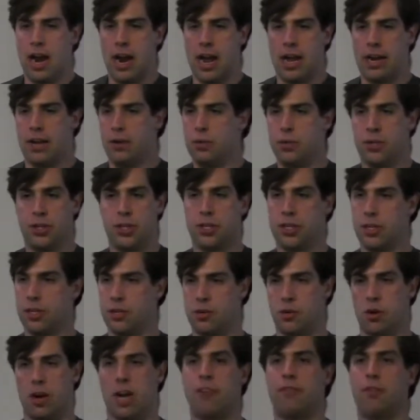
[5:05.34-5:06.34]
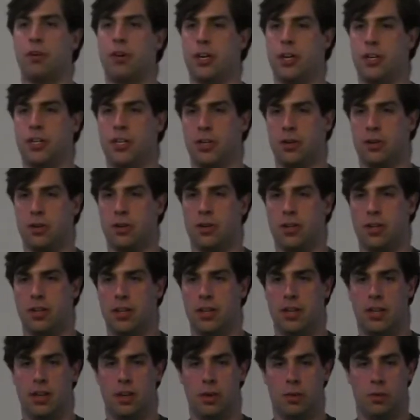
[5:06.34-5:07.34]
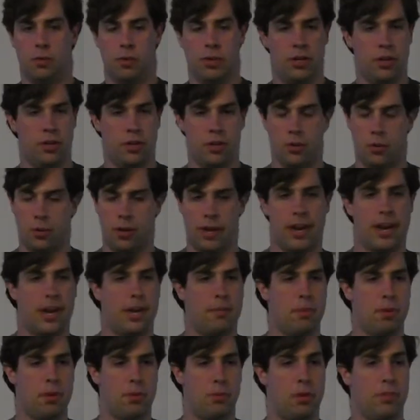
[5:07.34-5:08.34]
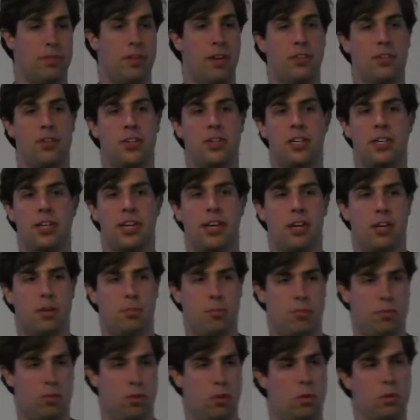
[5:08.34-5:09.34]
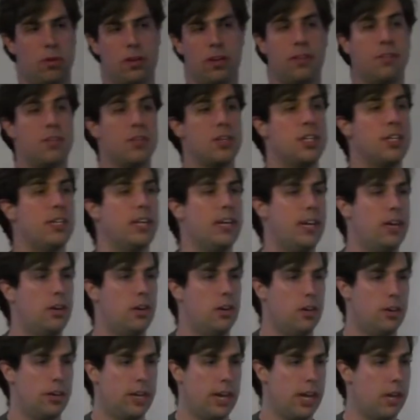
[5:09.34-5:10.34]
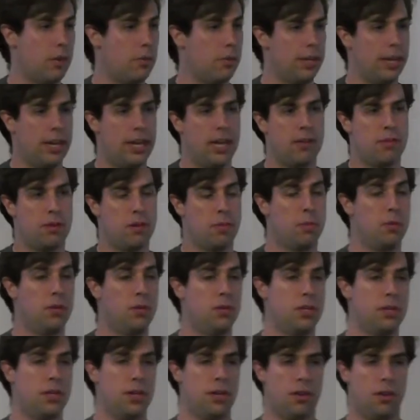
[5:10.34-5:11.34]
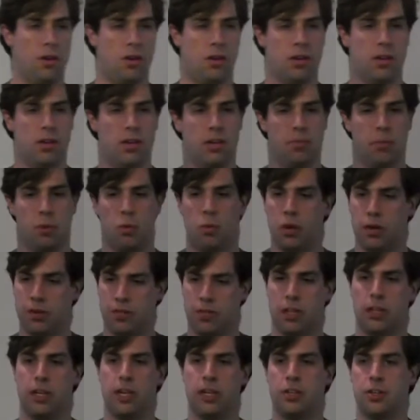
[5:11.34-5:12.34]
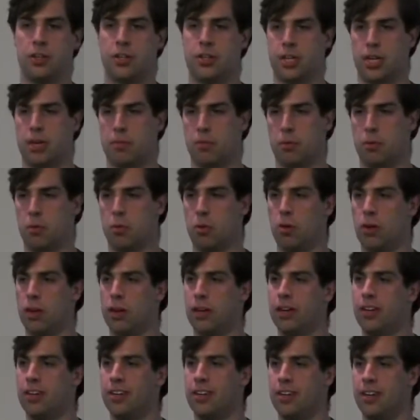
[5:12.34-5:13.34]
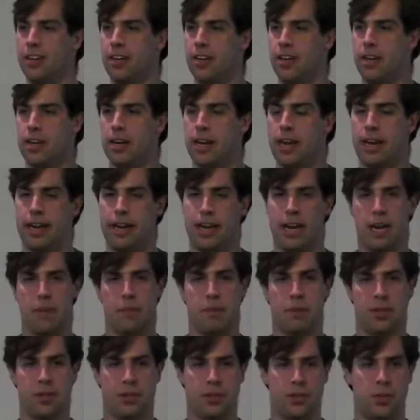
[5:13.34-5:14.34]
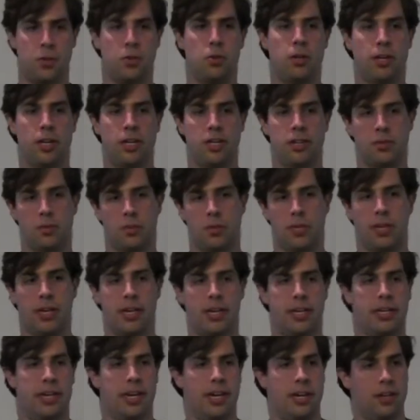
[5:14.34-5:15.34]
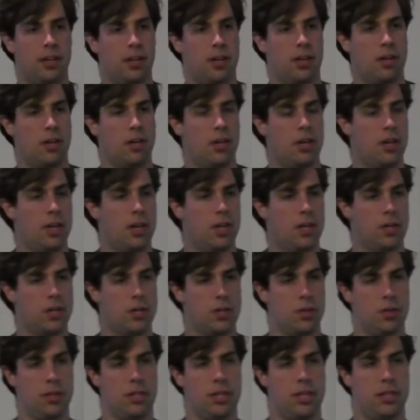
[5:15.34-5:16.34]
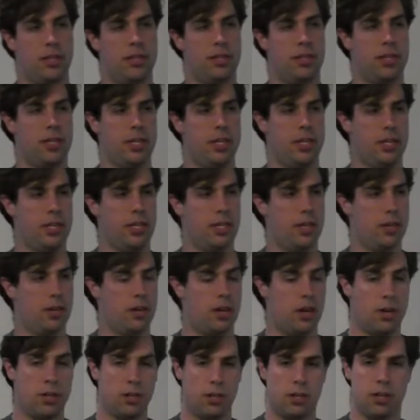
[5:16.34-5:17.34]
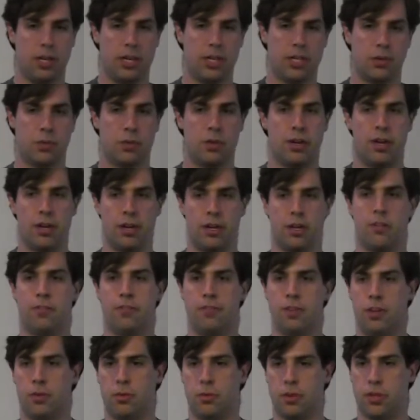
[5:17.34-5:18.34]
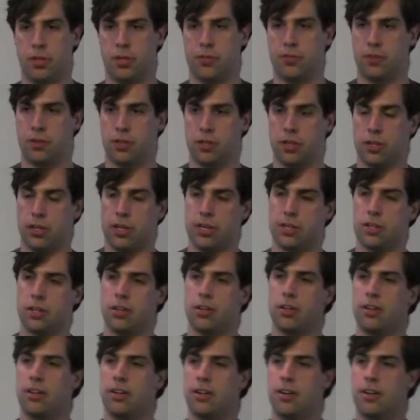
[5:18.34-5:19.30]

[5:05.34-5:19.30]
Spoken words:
And it was just a driver issue. We don't know what happened. We've never seen that error before. We've never seen that error again. We can't reproduce it at all. But one of the lasers stopped reporting. And it happened that the two lasers were tied together so that the other laser would not interfere with the first laser.